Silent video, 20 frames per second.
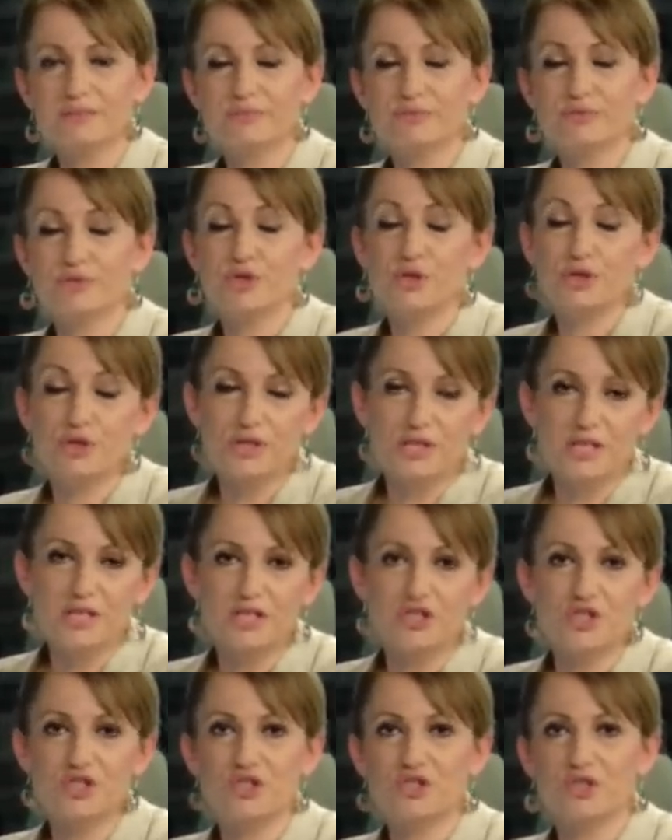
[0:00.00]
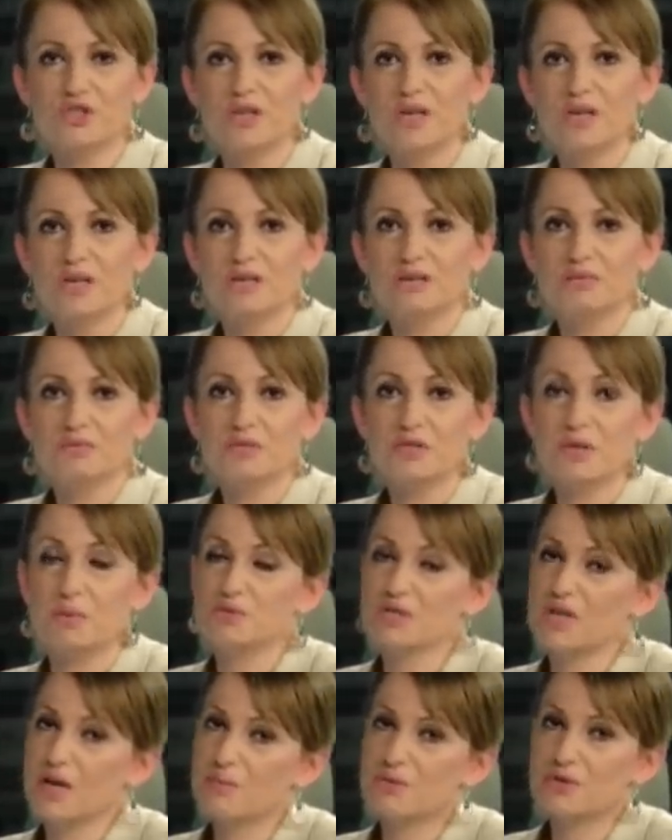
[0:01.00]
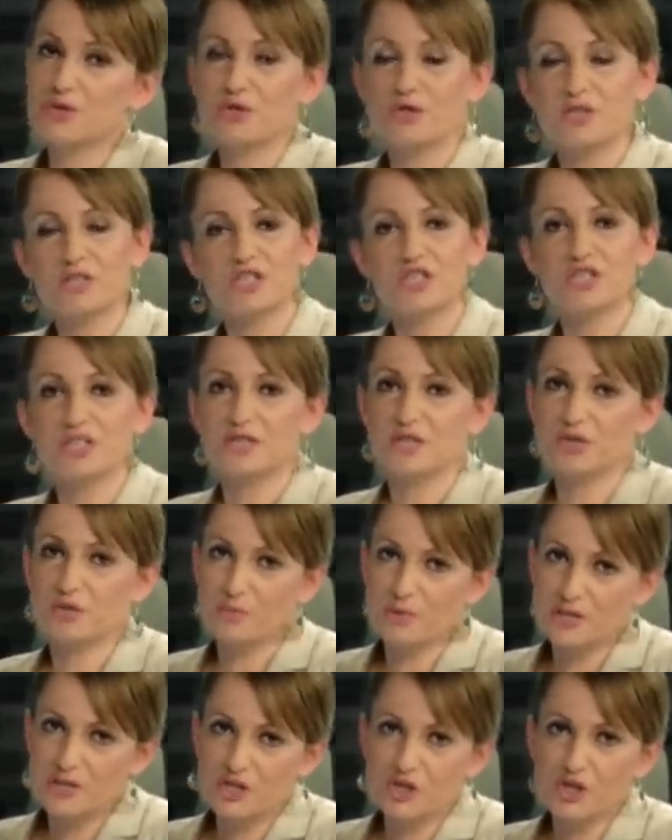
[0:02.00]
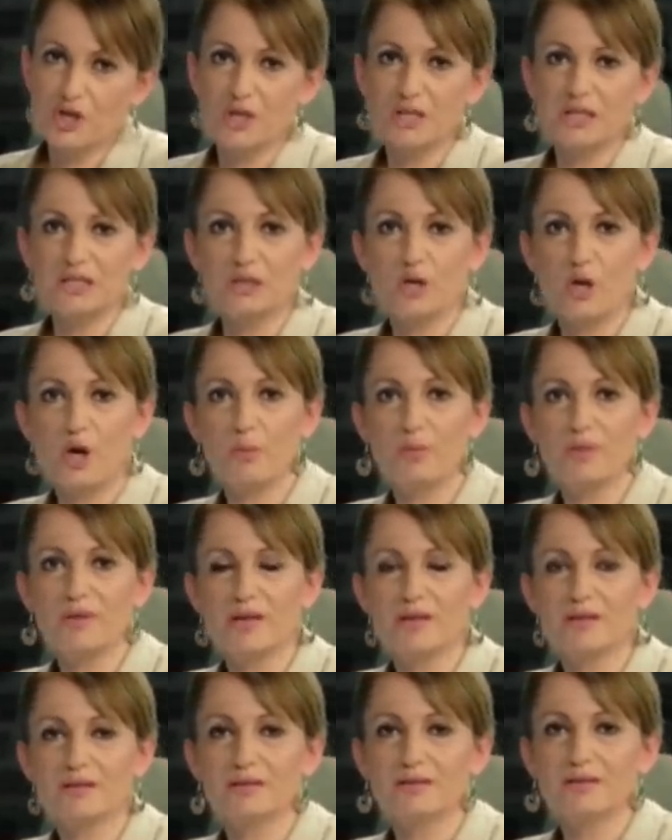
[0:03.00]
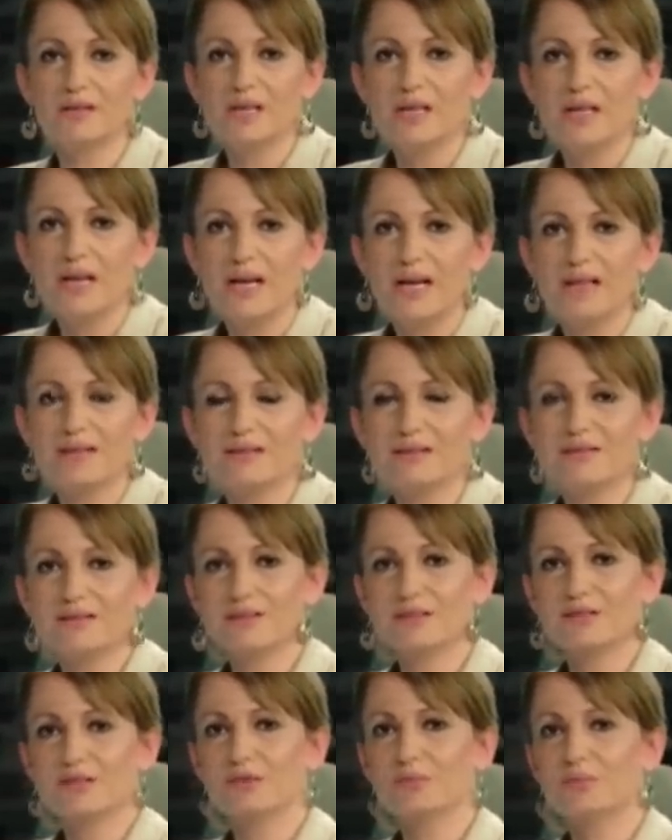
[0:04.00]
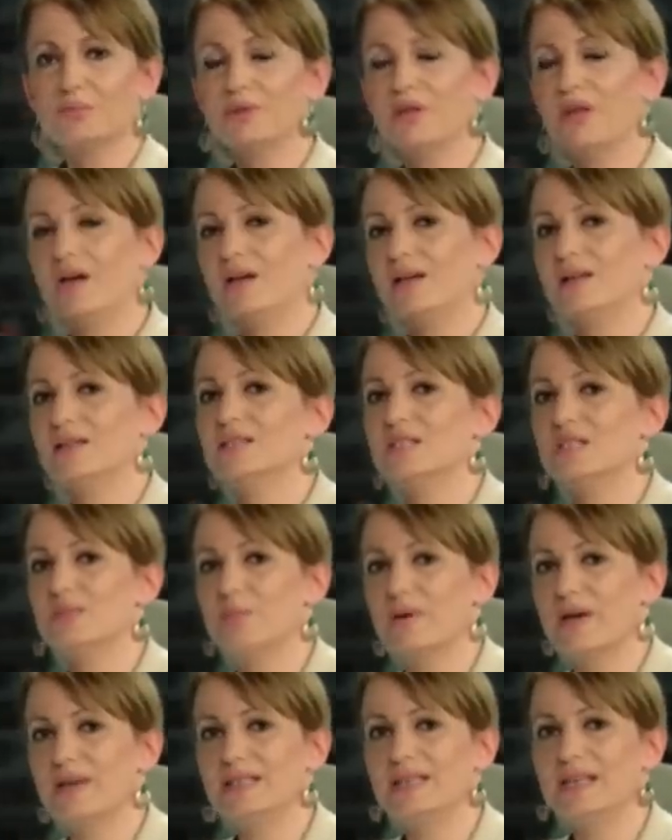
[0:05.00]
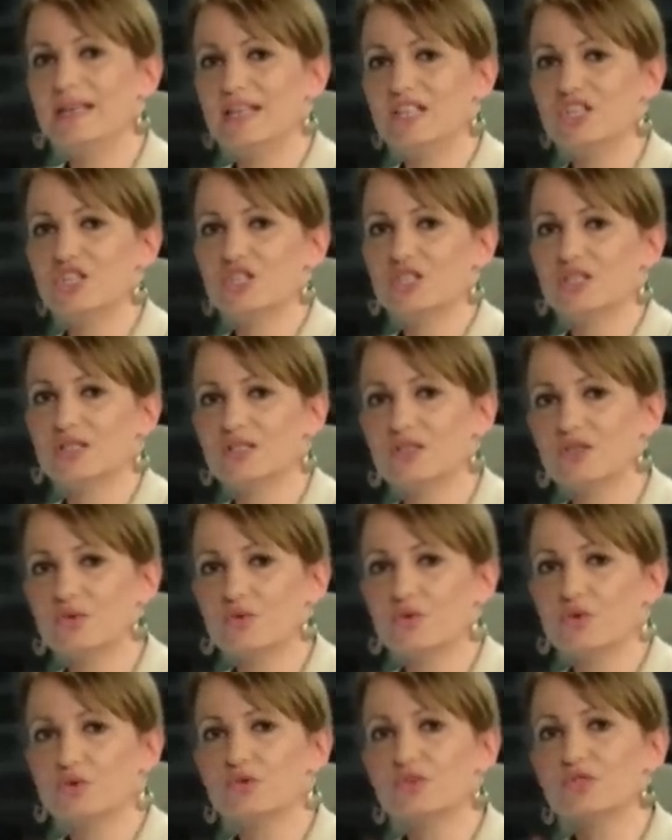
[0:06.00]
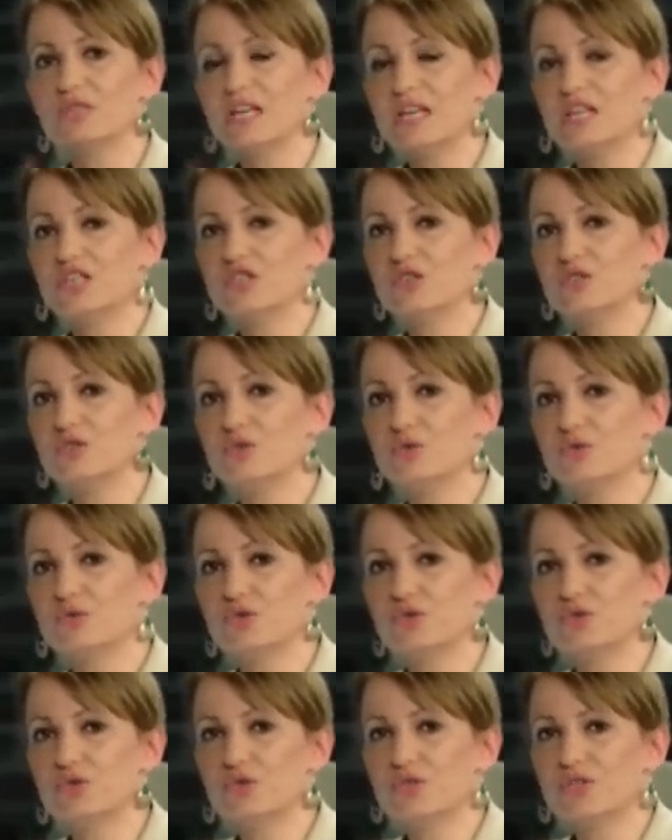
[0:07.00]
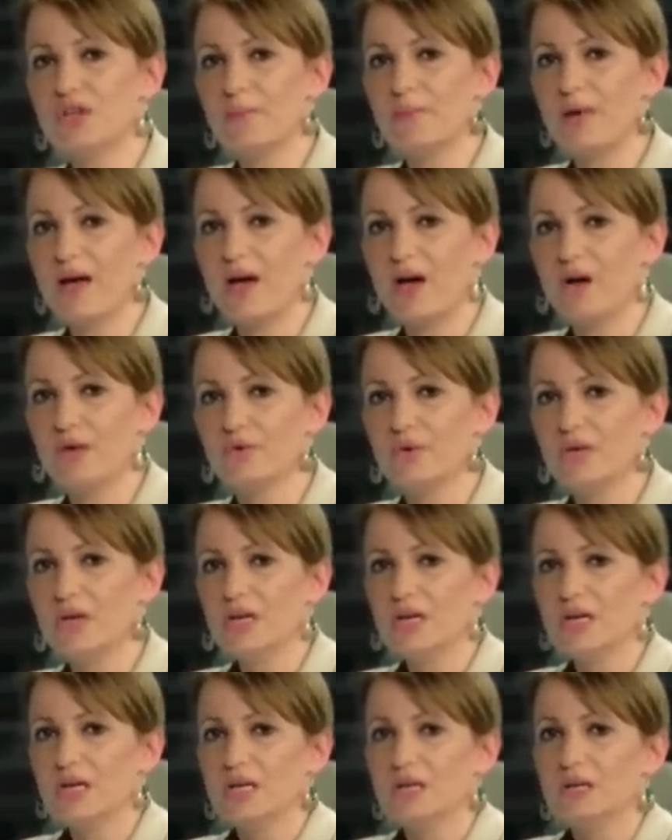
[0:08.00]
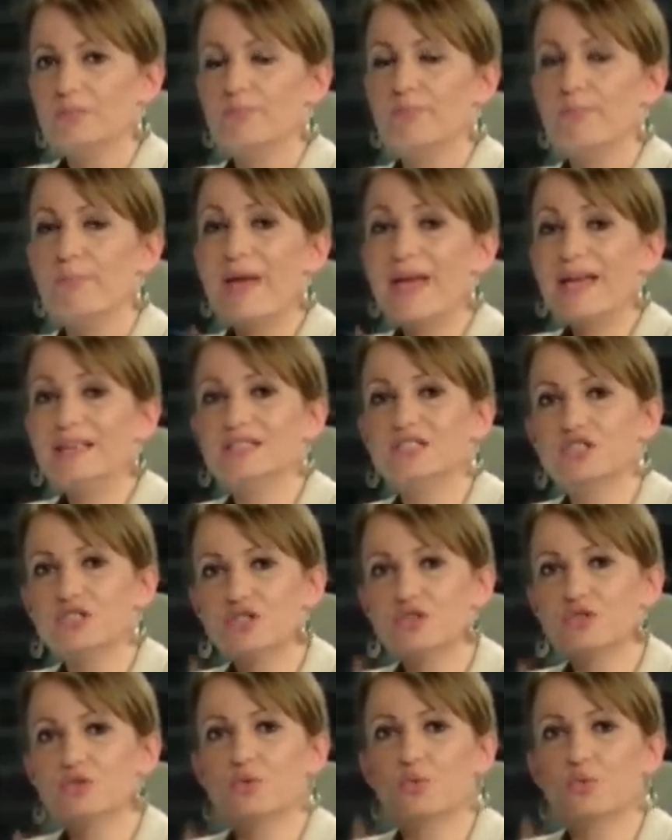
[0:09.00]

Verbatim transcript: Turkish, sometimes Turkish-Azerbaijani lobby and the compliance by nations or those nations who somehow bend to the